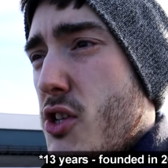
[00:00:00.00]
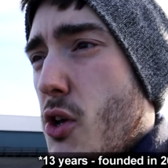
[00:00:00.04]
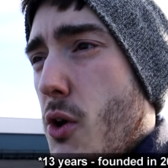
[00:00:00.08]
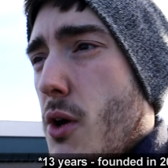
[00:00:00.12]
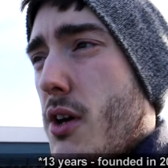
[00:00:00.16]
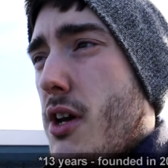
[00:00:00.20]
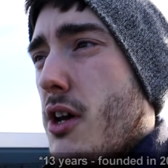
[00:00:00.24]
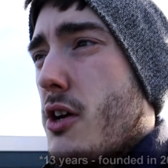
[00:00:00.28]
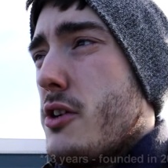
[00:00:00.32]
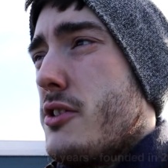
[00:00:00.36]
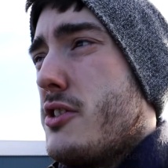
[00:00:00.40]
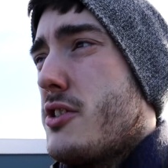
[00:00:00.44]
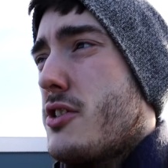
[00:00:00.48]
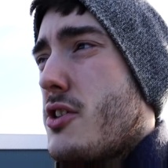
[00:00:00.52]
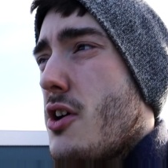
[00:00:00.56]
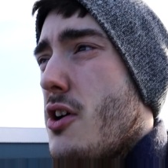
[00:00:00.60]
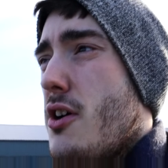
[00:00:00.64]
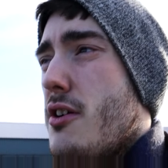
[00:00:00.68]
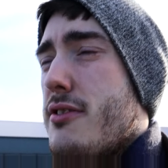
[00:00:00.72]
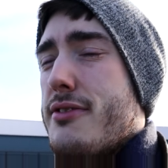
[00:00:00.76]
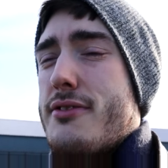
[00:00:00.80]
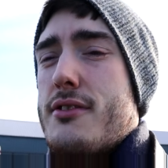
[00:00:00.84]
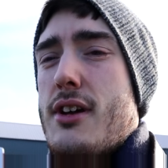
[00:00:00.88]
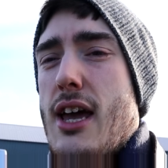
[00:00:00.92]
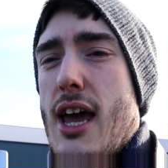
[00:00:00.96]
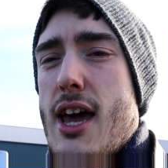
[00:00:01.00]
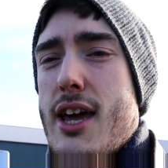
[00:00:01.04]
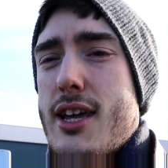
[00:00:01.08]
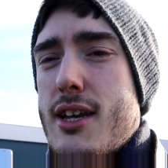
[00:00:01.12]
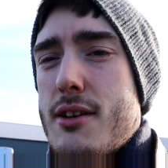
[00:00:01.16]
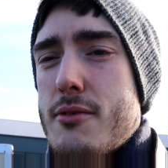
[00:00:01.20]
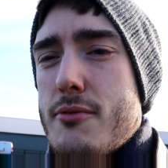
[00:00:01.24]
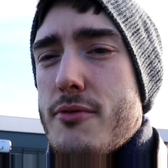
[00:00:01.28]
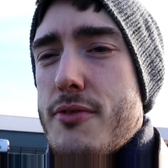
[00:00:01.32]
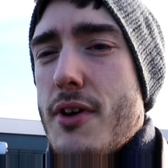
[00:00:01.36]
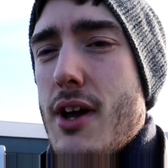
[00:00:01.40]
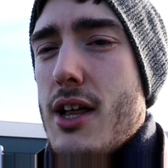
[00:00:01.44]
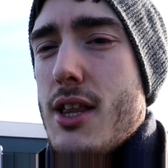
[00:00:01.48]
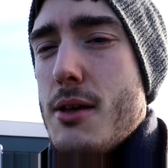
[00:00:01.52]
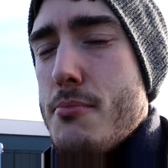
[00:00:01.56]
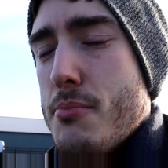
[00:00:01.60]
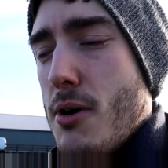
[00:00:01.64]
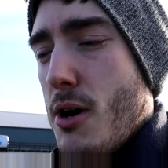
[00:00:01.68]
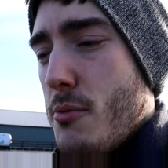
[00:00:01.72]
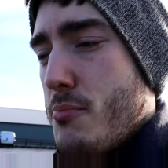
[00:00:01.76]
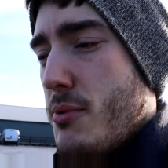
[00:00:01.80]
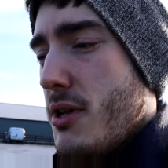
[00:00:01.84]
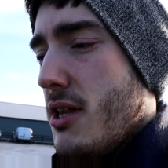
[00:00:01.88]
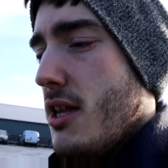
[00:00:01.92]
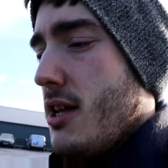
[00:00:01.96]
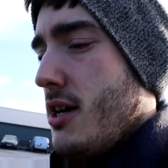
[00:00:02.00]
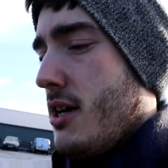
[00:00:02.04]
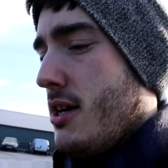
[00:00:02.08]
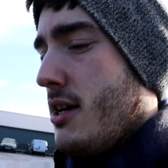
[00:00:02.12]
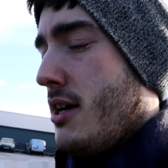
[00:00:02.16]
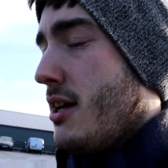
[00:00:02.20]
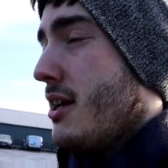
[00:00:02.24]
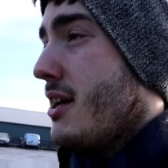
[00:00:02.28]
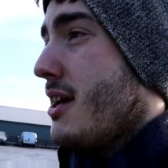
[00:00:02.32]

doing good stuff, getting fairly popular,